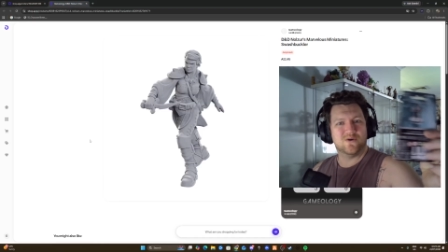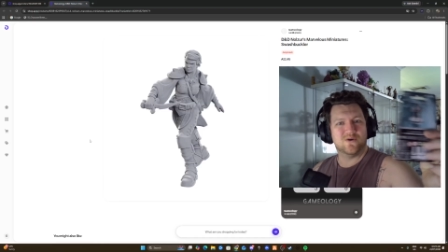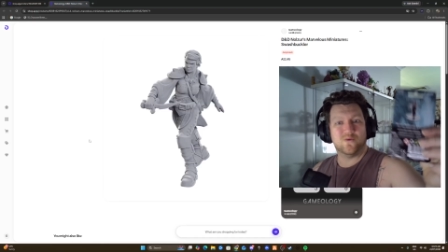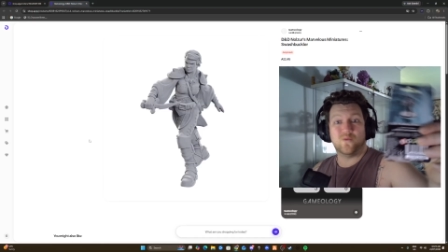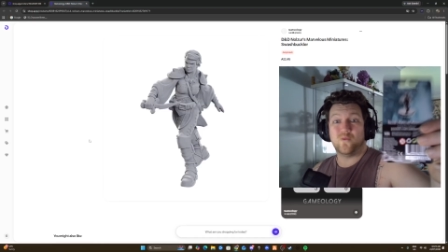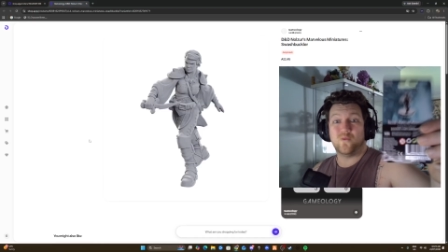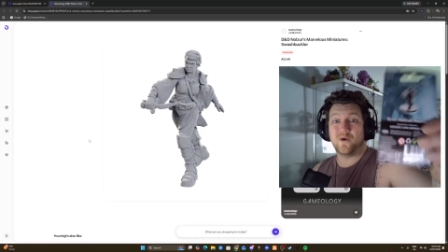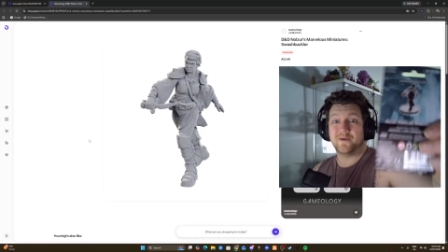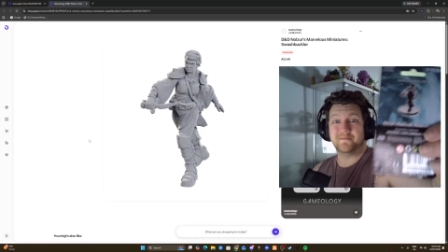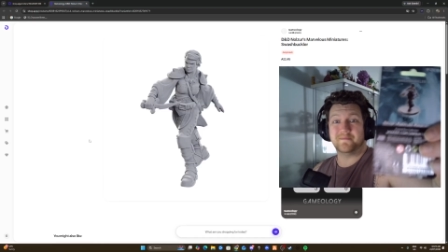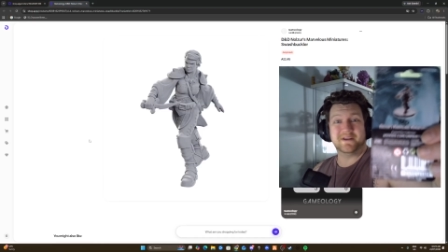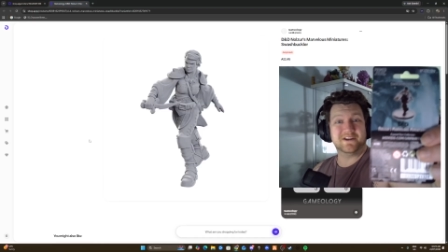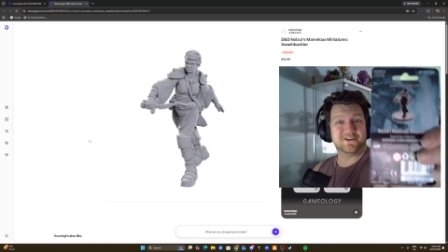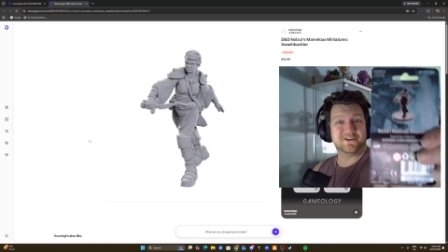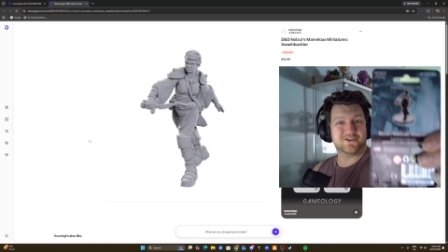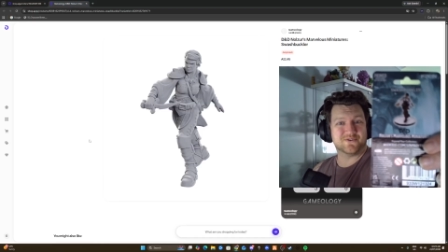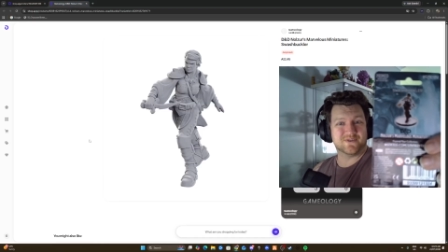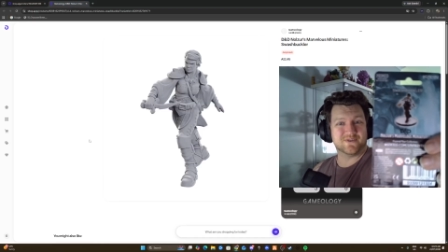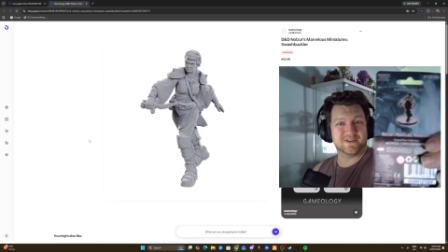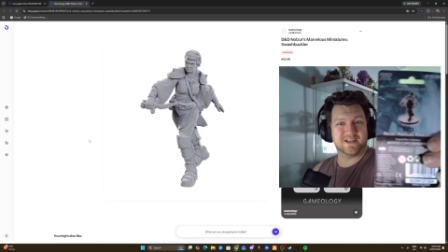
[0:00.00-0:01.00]
1
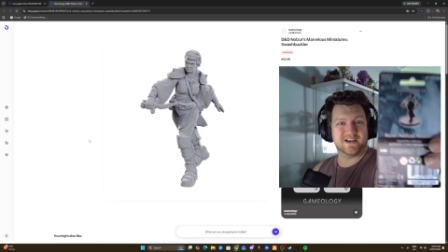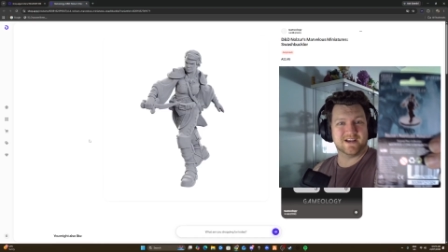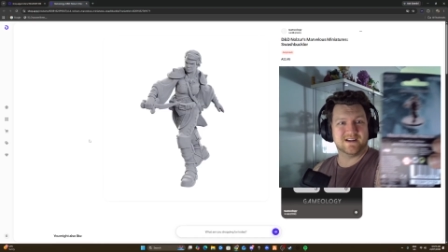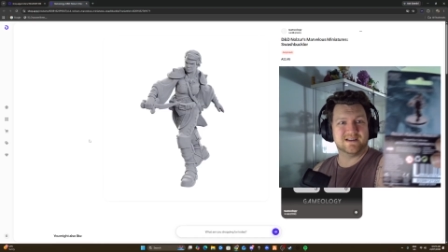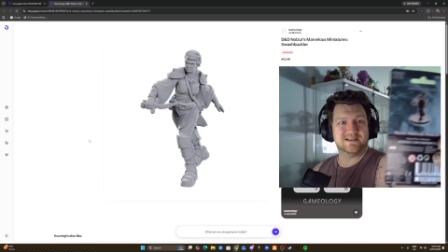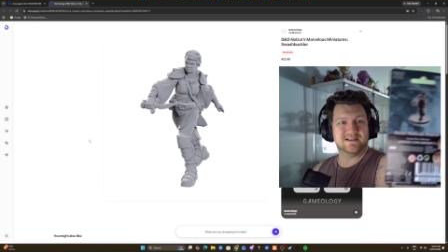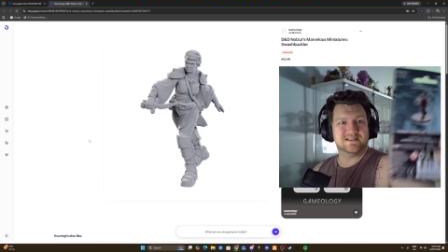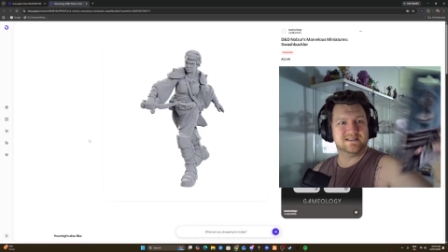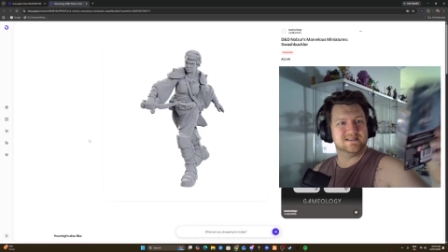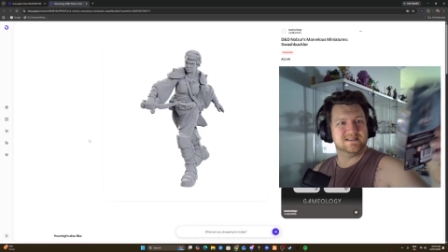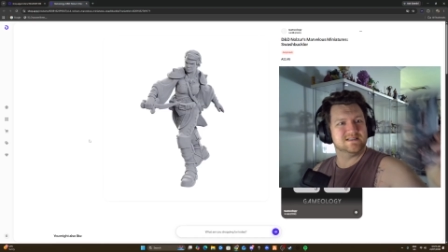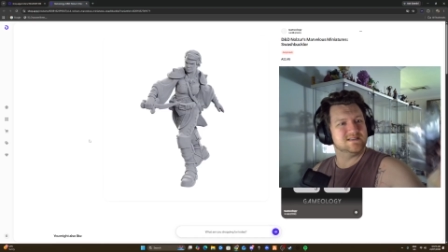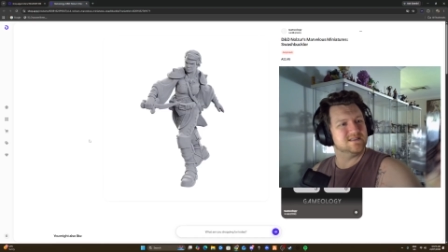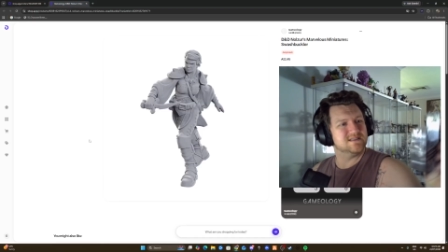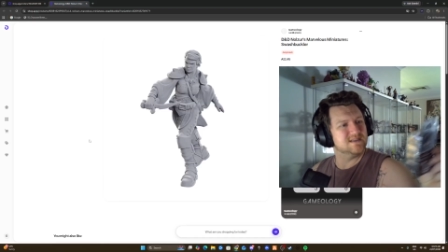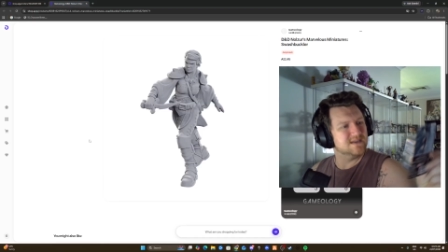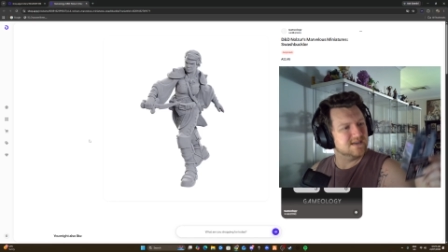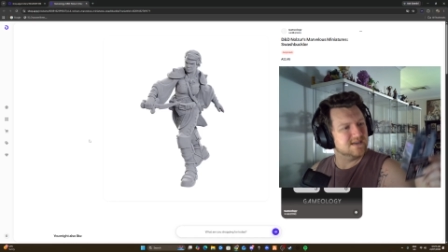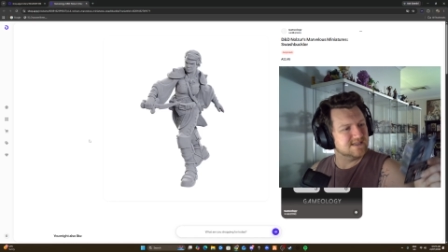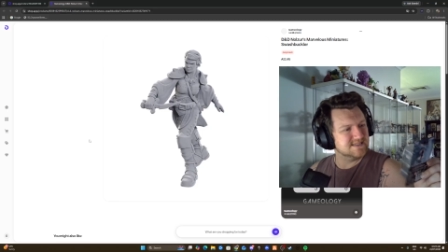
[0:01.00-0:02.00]
miniature in there,
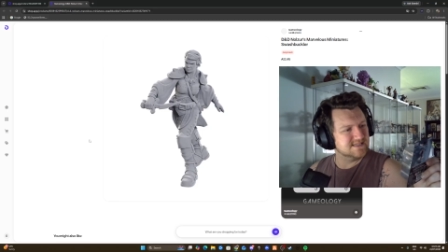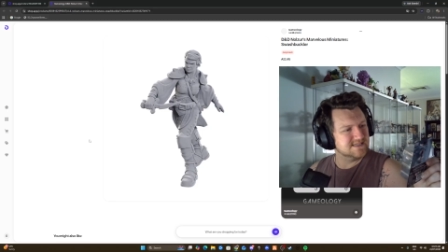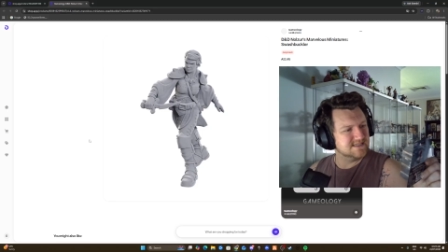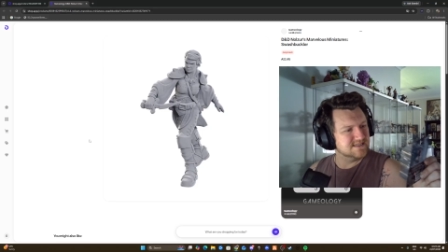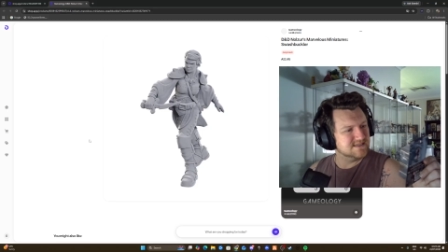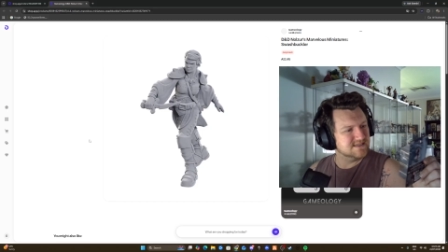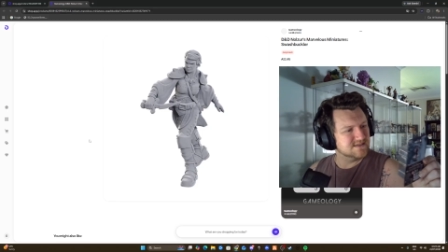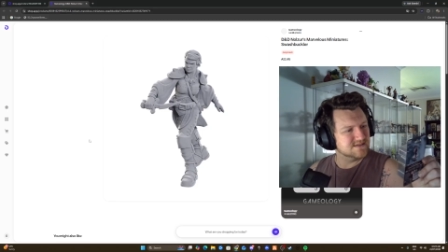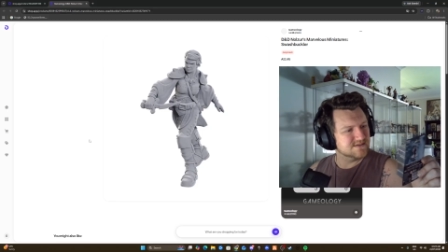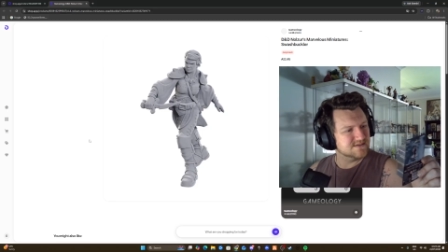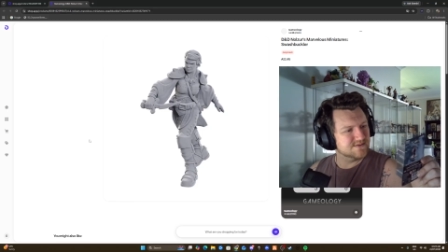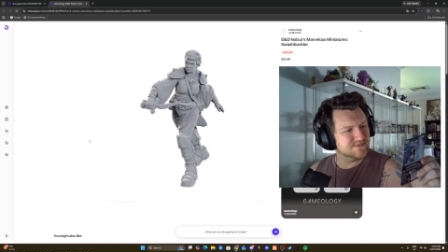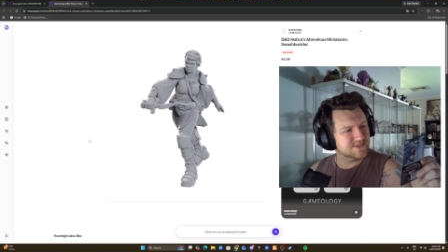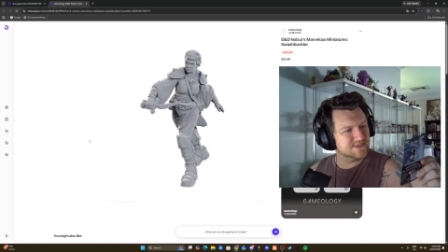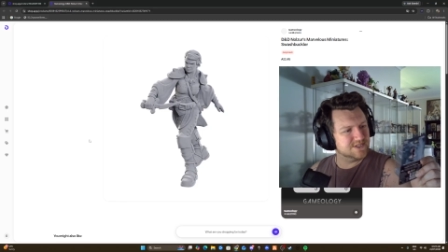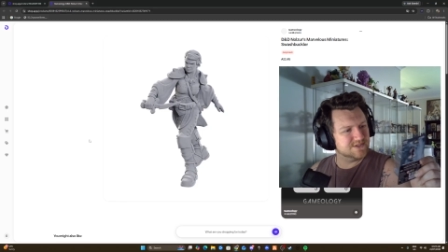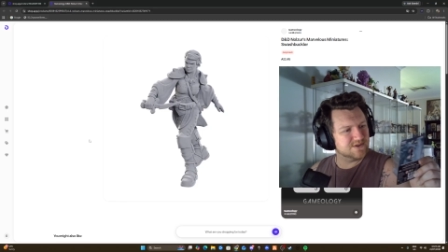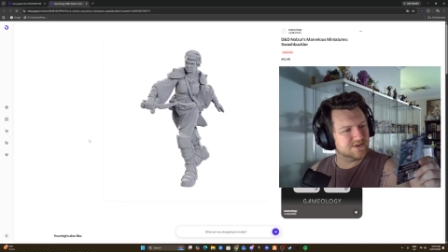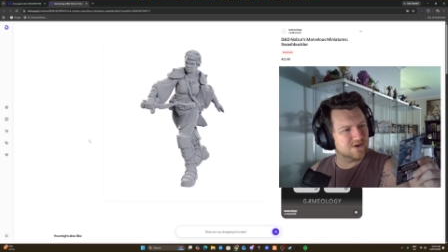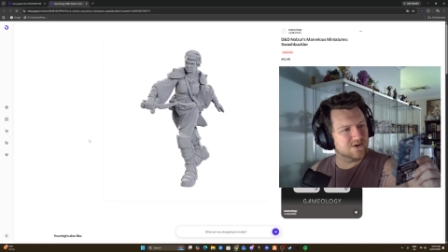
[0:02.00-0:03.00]

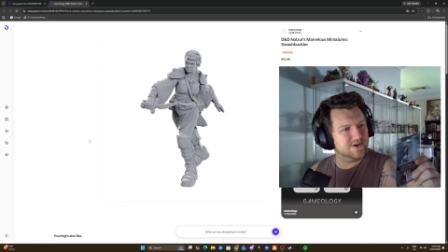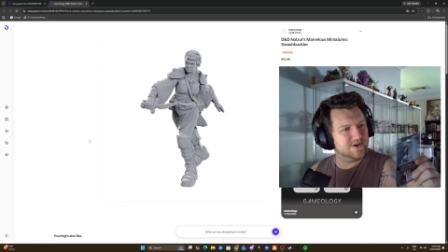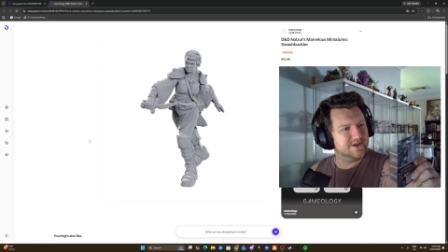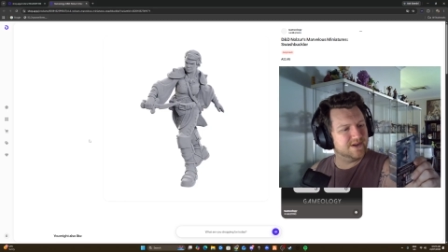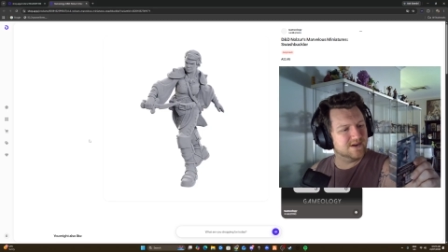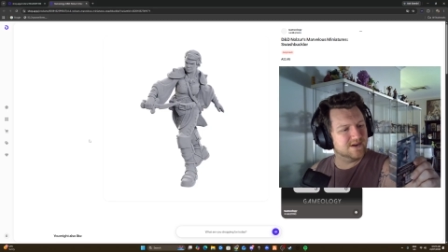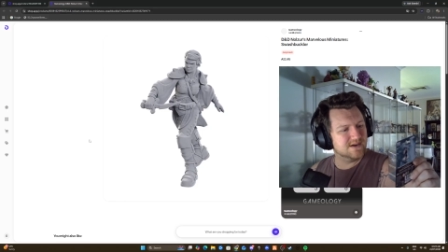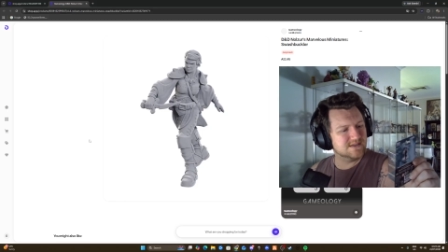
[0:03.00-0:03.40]
which is odd.